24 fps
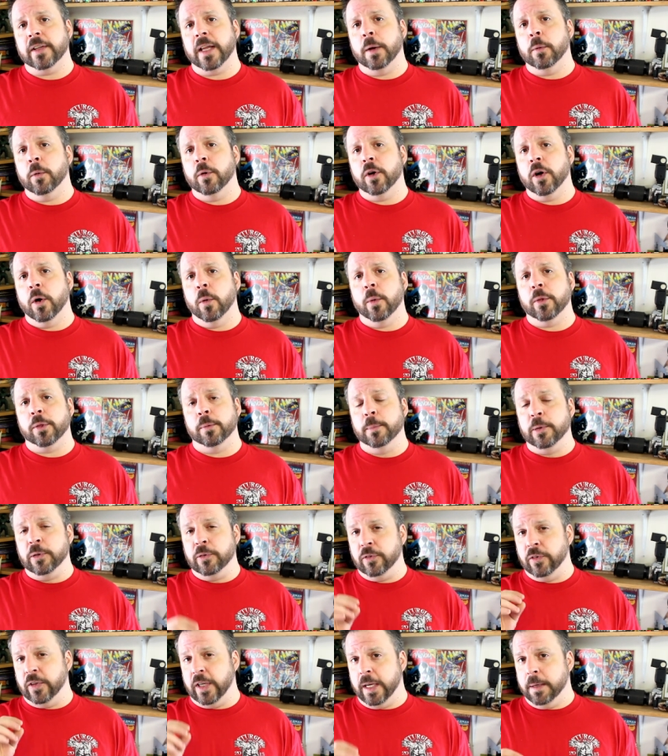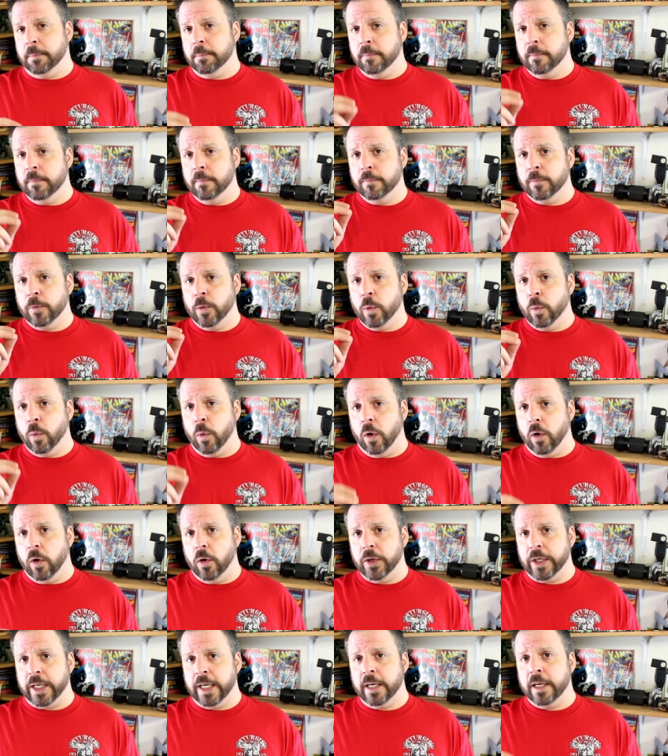they will go with museum
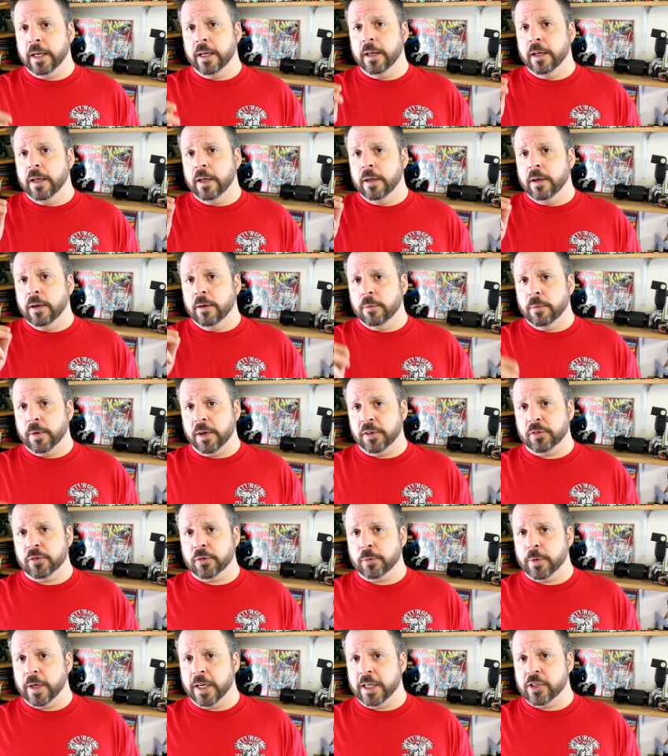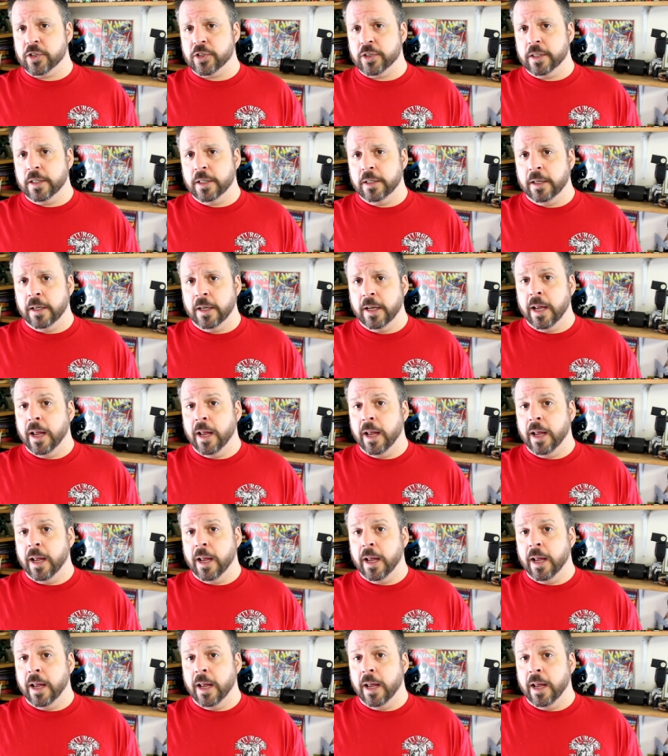quality restoration,